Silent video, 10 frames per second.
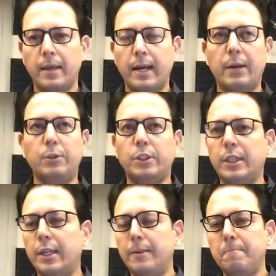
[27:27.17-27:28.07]
i would
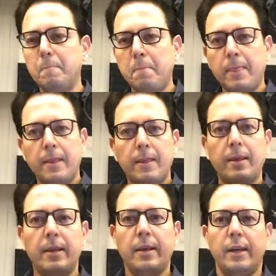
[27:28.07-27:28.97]
say
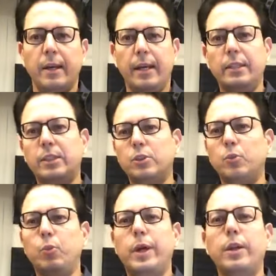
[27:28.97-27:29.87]
it's
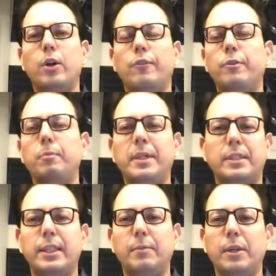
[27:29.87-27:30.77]
one of the best
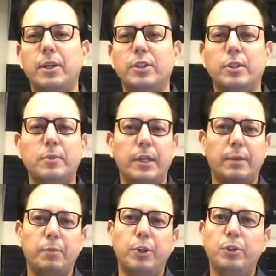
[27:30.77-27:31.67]
thing because it,
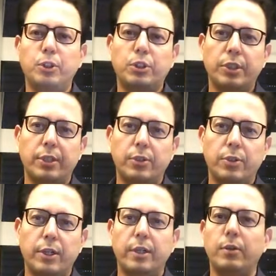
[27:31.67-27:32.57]
it produces
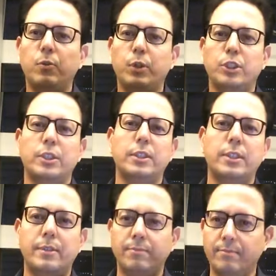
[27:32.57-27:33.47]
serotonin, which is
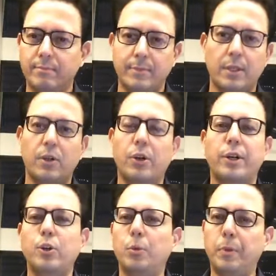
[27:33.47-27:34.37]
or a
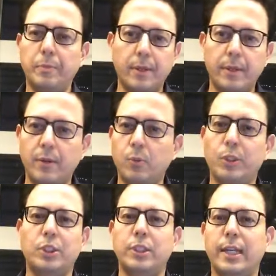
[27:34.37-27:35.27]
dopamine,
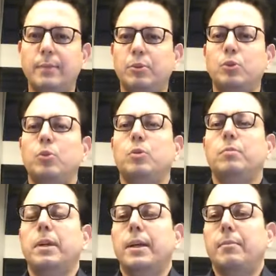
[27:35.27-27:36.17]
which helps you
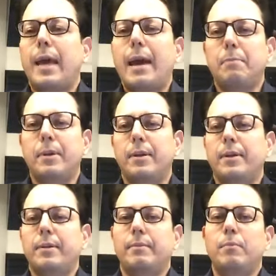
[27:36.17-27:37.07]
become
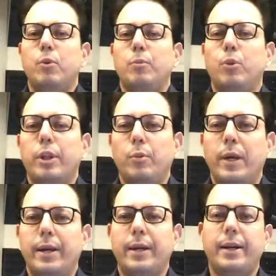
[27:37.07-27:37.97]
happier, more
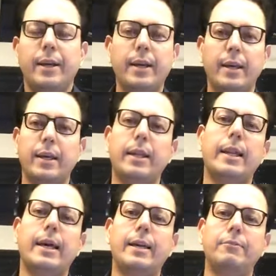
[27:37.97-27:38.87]
motivated in
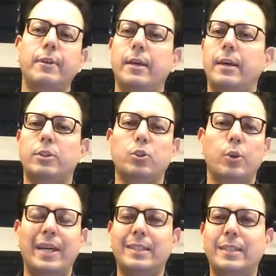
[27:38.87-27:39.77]
life. So
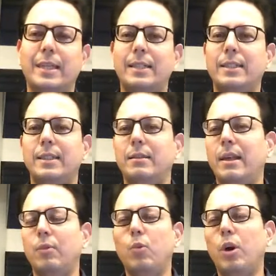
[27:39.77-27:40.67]
exercising
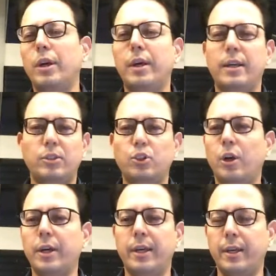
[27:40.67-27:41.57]
like walking,
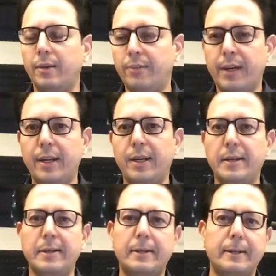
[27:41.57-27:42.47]
jogging,
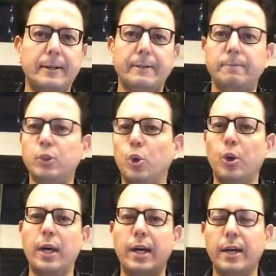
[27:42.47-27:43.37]
running, uh,
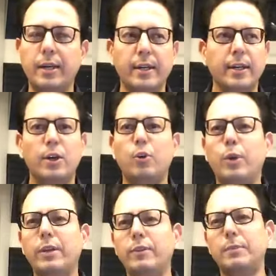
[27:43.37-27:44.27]
yoga, or
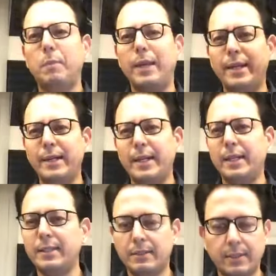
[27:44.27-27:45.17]
whatever, playing
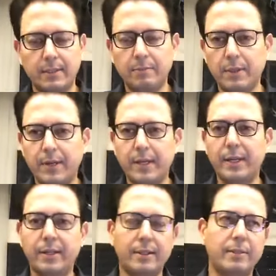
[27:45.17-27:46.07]
tennis,
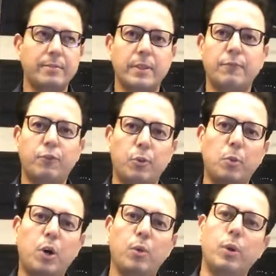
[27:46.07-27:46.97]
cricket, uh,
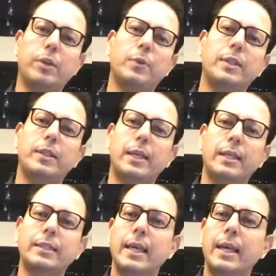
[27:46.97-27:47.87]
football, whatever the thing
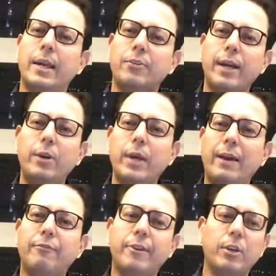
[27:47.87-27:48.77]
is, try to
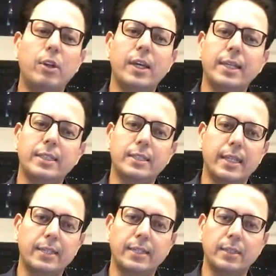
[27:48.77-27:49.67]
have regular
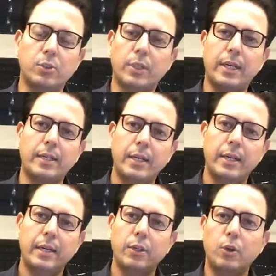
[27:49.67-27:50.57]
exercises so that
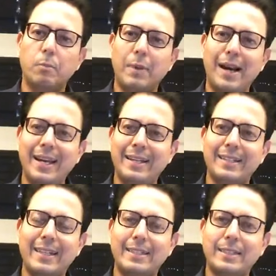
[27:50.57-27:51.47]
your mind
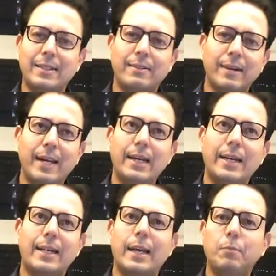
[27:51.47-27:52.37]
gets the
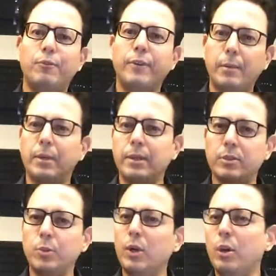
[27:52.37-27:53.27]
right type of chemicals.
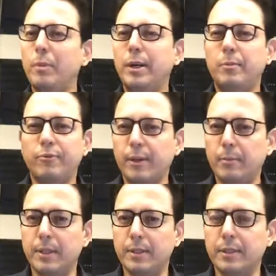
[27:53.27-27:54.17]
We are all made up of
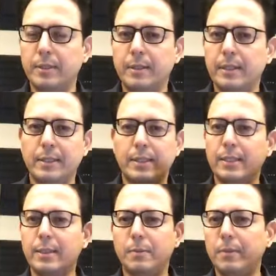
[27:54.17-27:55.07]
chemicals. It's,
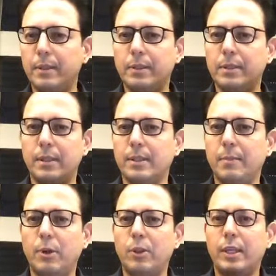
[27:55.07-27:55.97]
it's, a, it's, it's
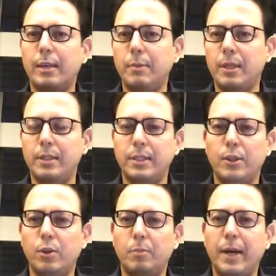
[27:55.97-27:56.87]
about the chemicals in
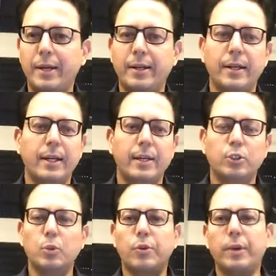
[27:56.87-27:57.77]
your mind.
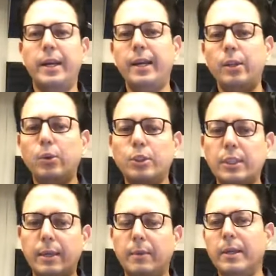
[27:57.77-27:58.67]
So create those
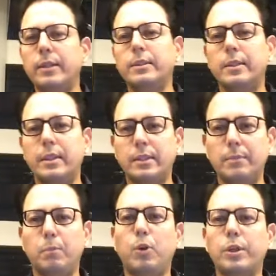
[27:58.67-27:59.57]
chemicals, it's
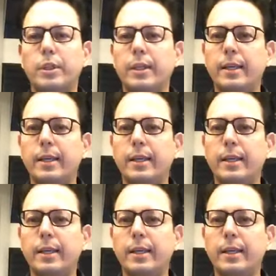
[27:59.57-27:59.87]
important and